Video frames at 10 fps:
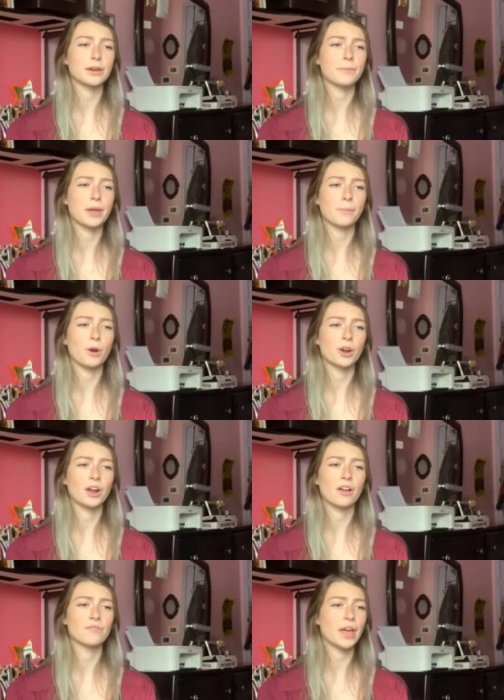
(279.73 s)
a big part
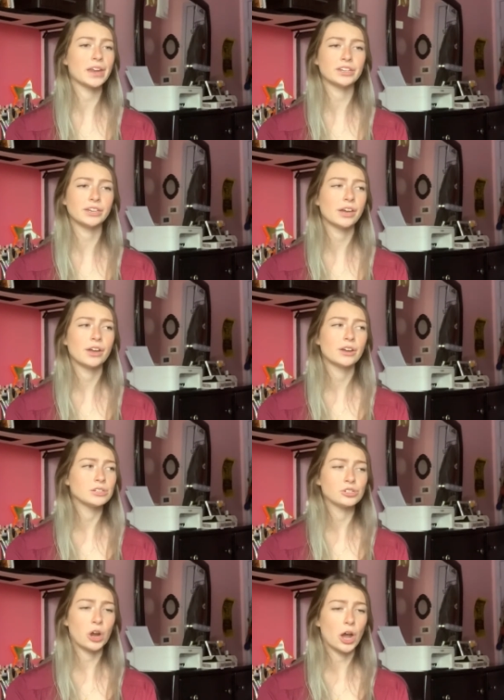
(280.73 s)
of any
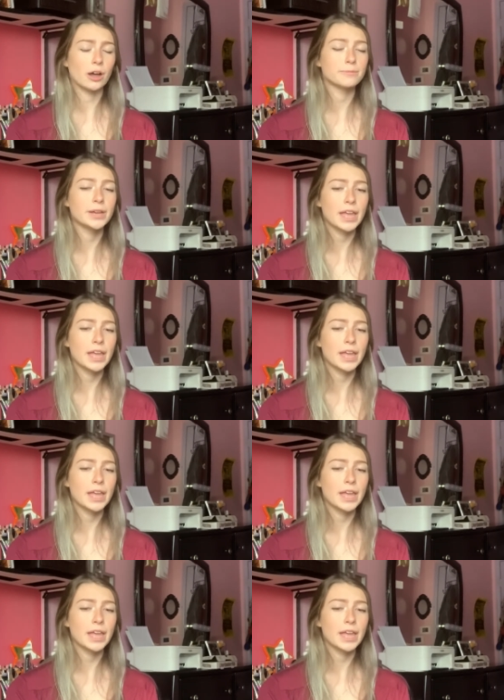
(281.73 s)
job.